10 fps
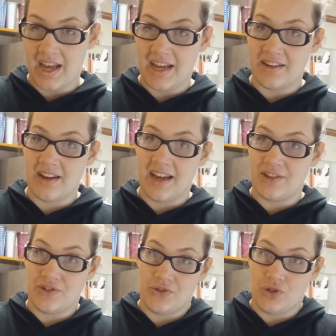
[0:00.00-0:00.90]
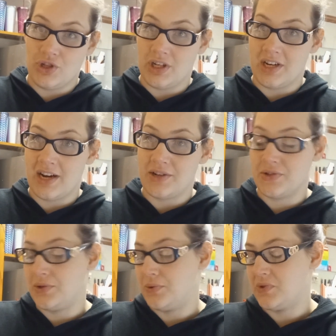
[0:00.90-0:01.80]
I, I just cheated. I
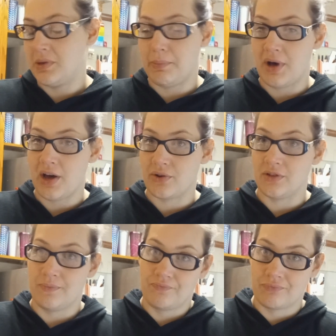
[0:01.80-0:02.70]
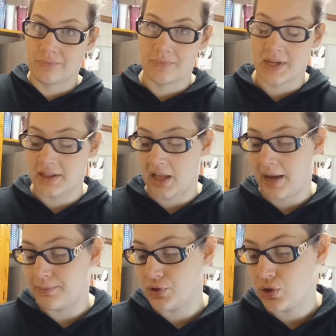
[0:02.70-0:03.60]
just used the bottle.
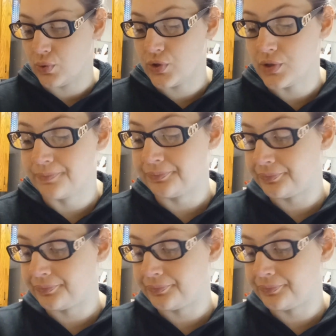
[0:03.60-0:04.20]
Lime juice.